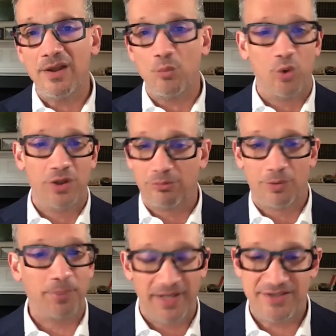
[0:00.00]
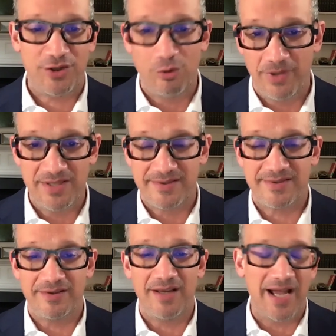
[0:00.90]
Will it replace
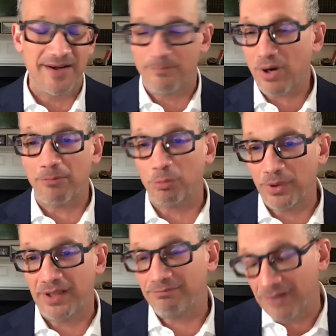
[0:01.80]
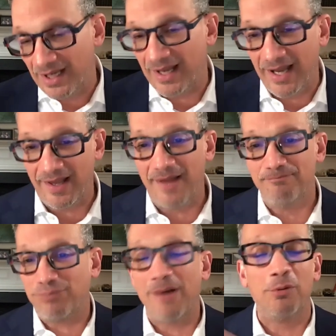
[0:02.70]
humans? Probably
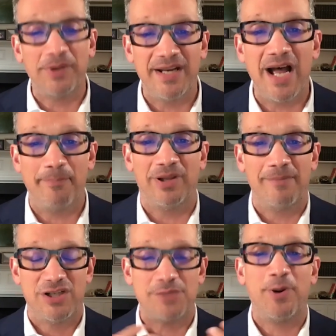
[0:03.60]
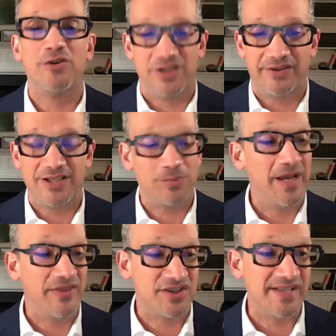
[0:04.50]
not, but let me just pose it this way.
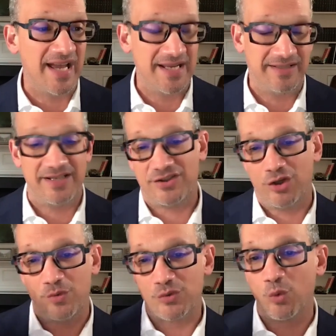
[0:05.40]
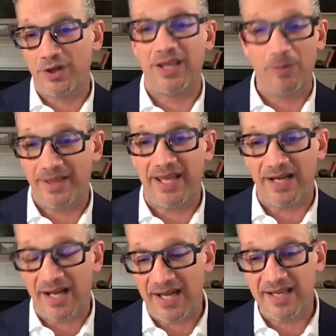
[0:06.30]
The scientist who is working with
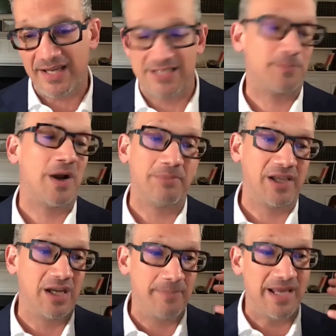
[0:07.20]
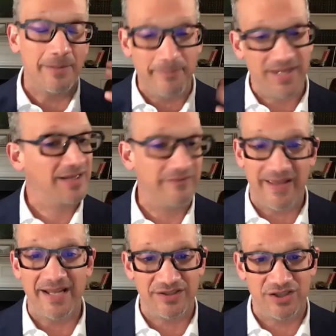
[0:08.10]
AI is probably going to be at a big
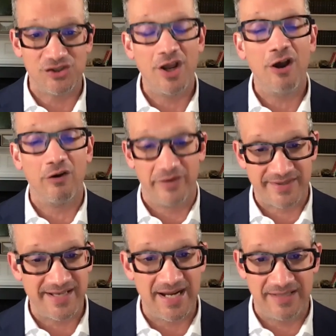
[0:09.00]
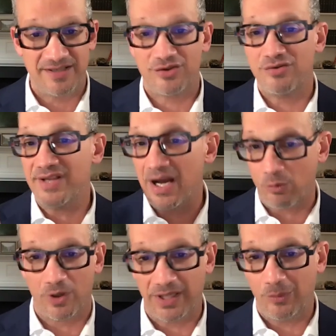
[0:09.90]
advantage over the scientist who's not
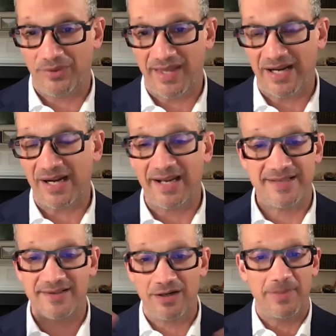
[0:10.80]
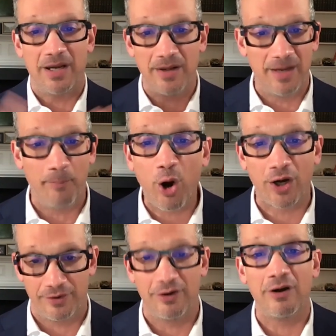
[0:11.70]
working with AI. It's going to be a
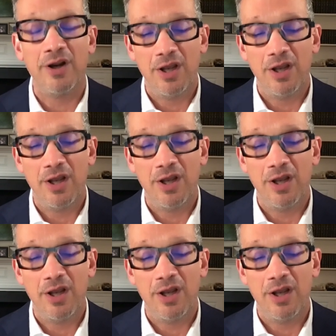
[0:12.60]
partner.